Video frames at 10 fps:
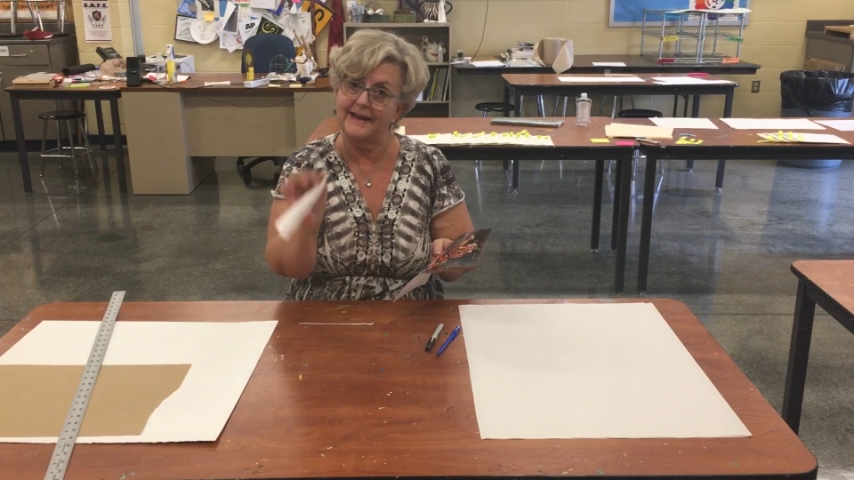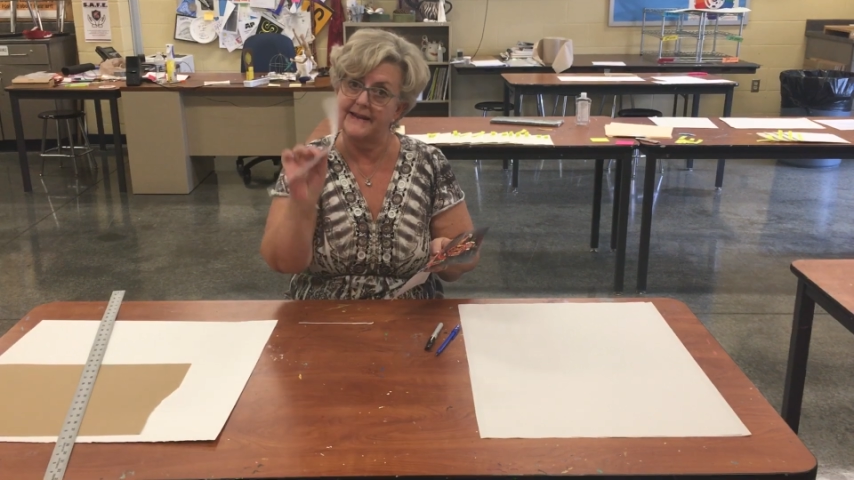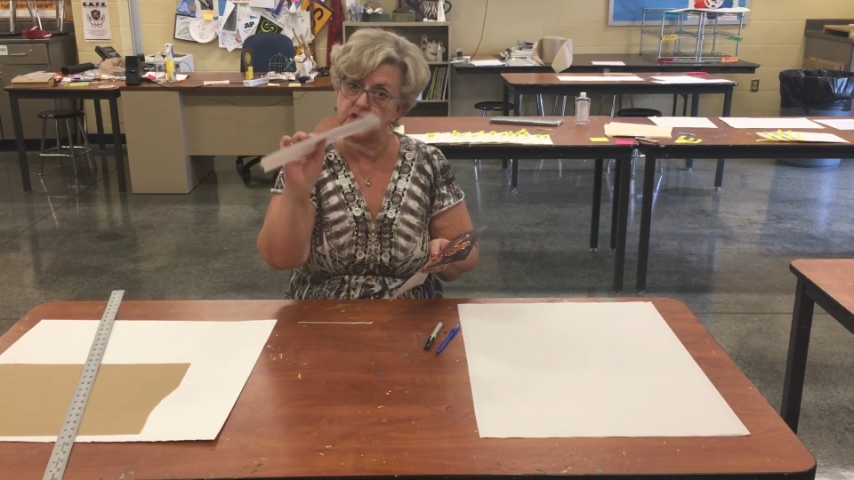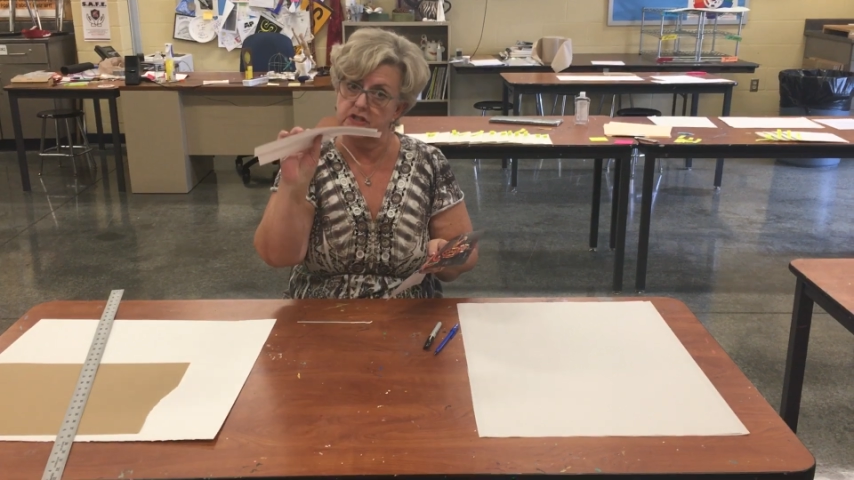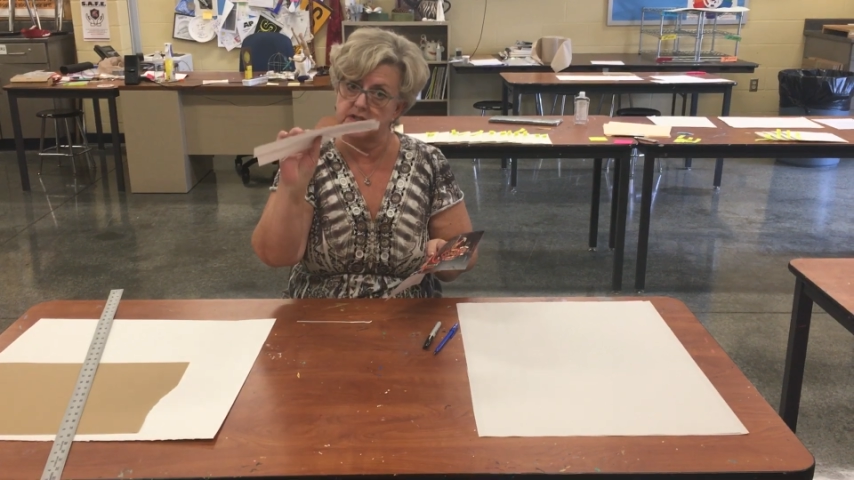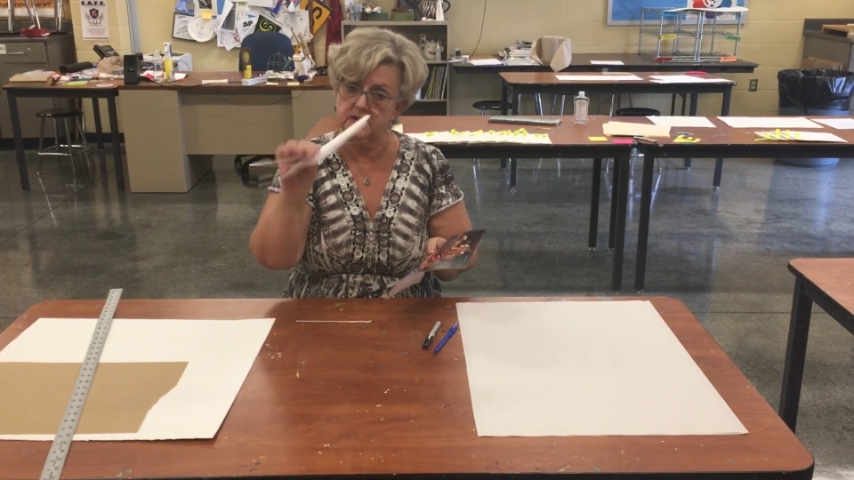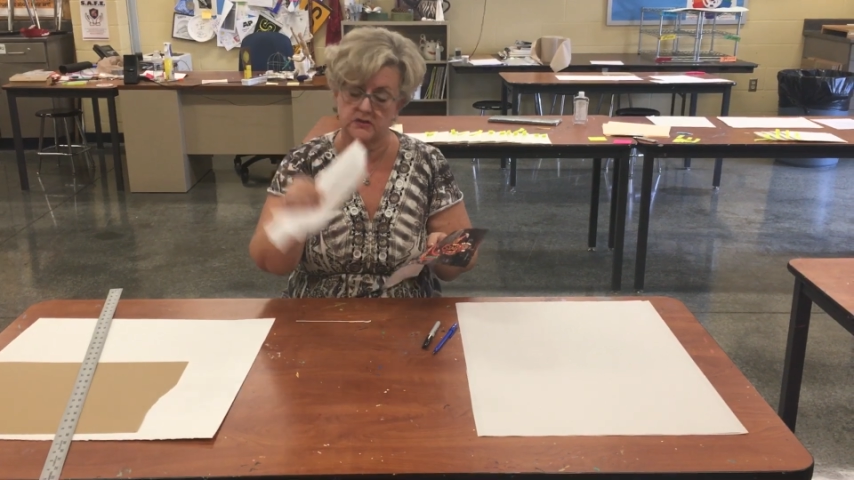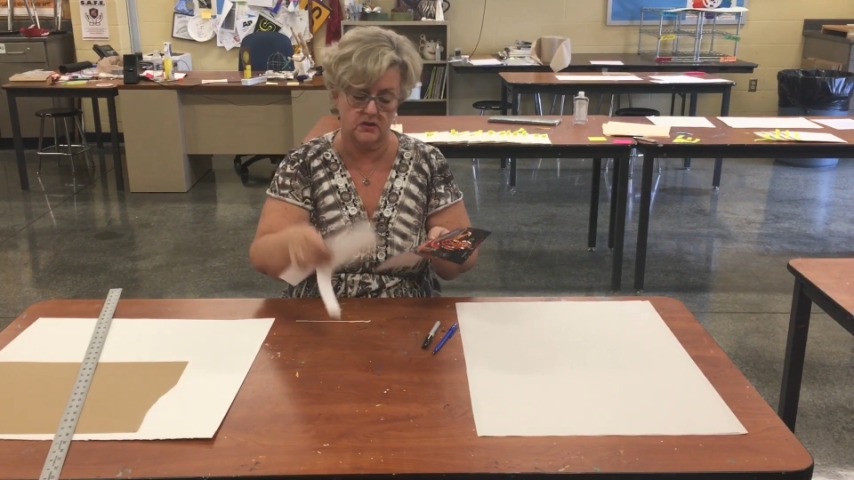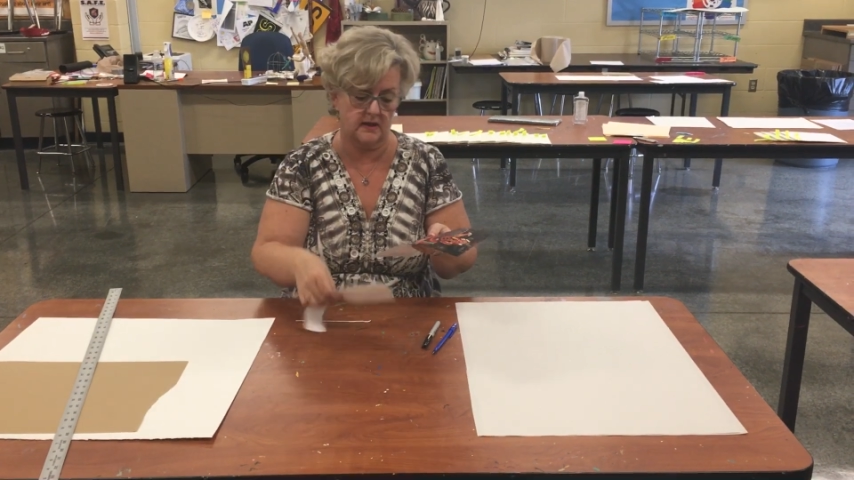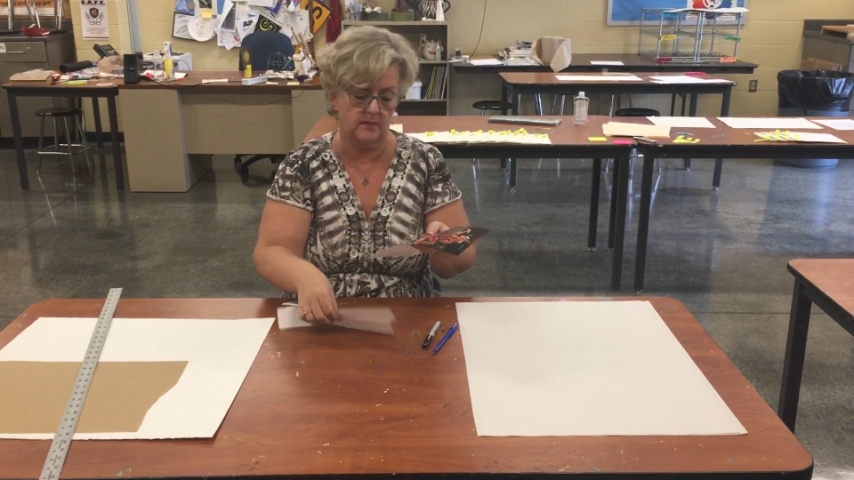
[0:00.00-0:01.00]
edges
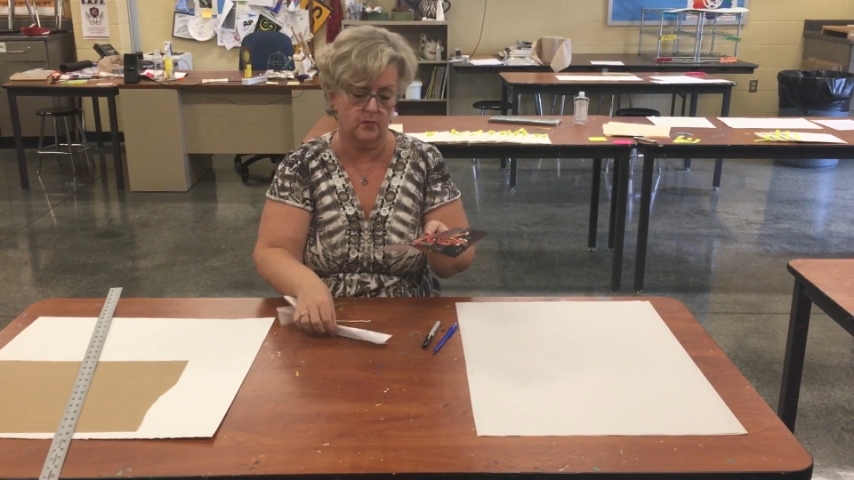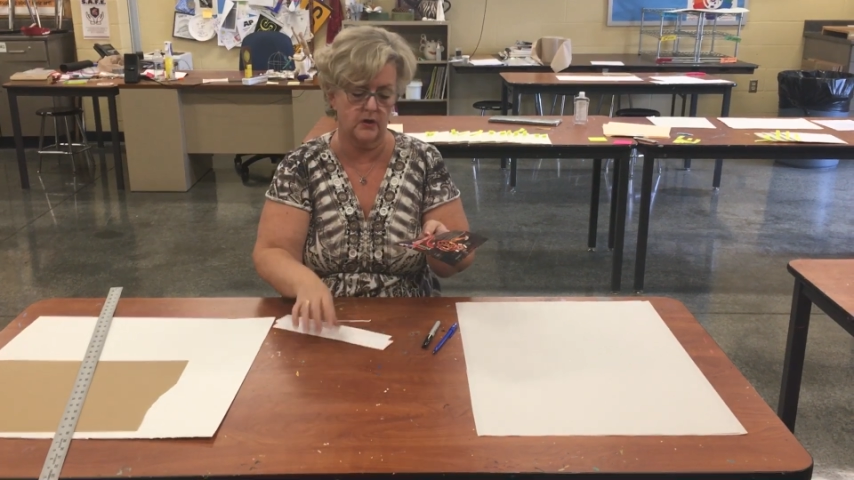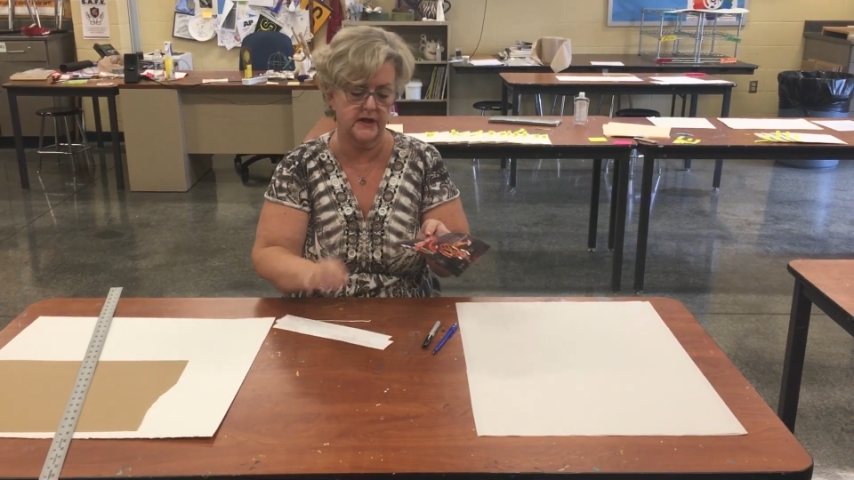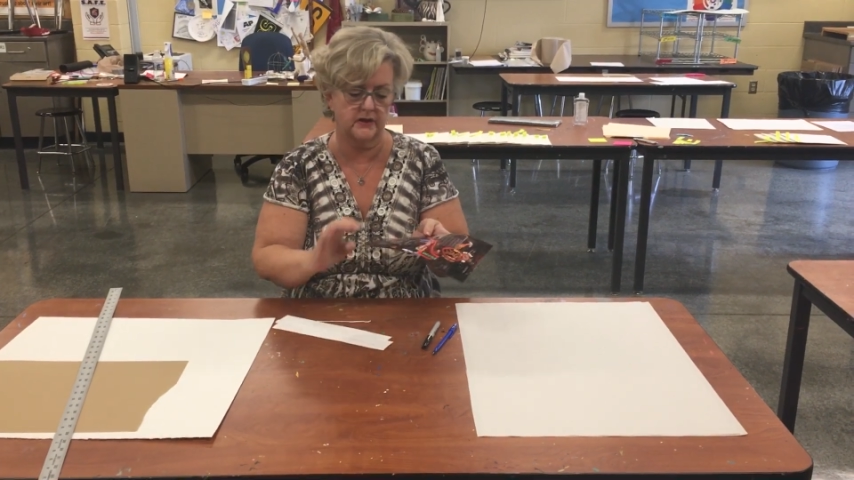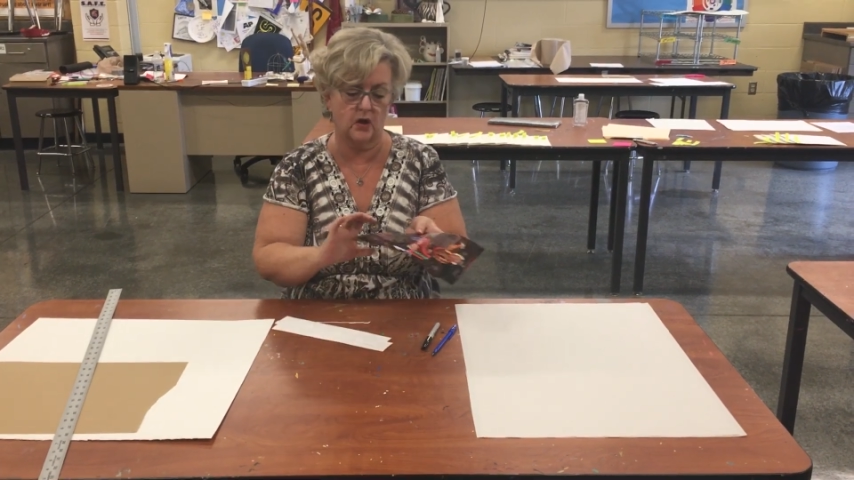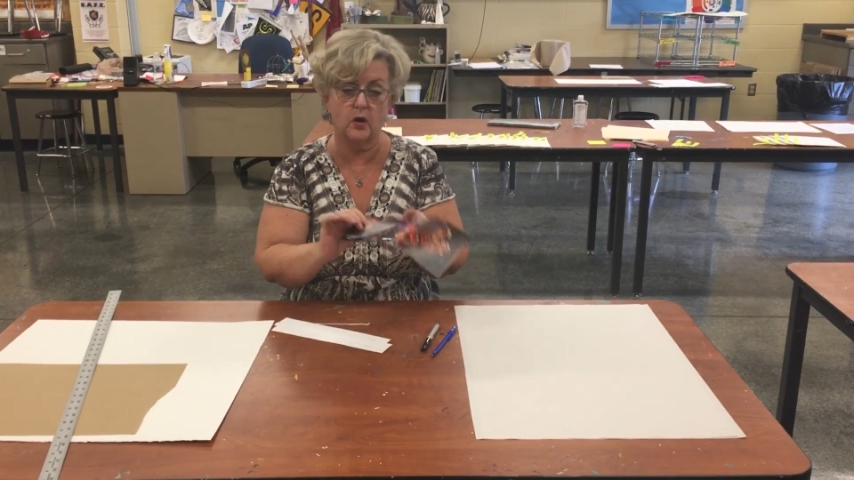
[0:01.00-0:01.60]
so that I'm working